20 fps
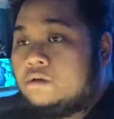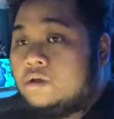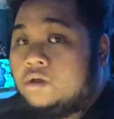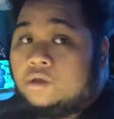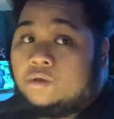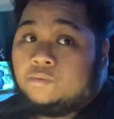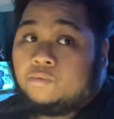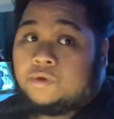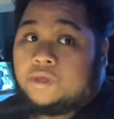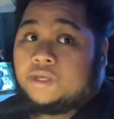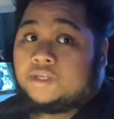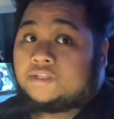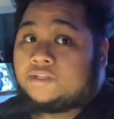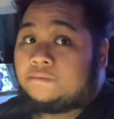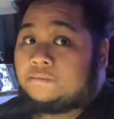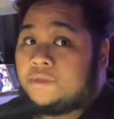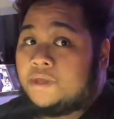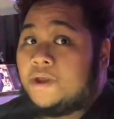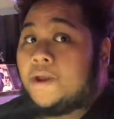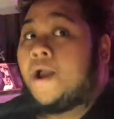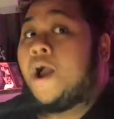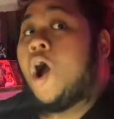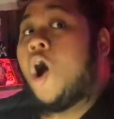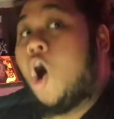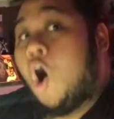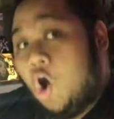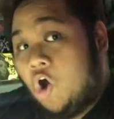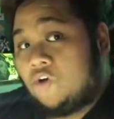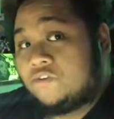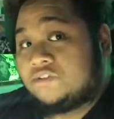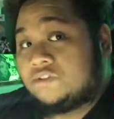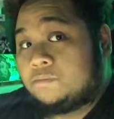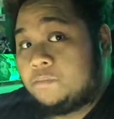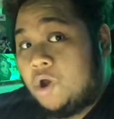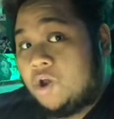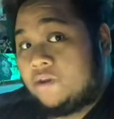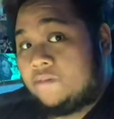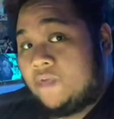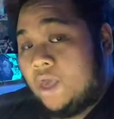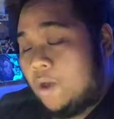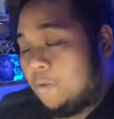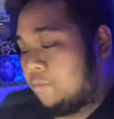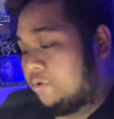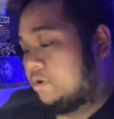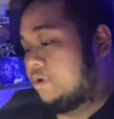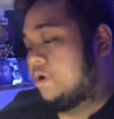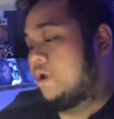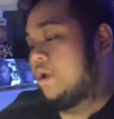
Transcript: we get something awesome out of that one.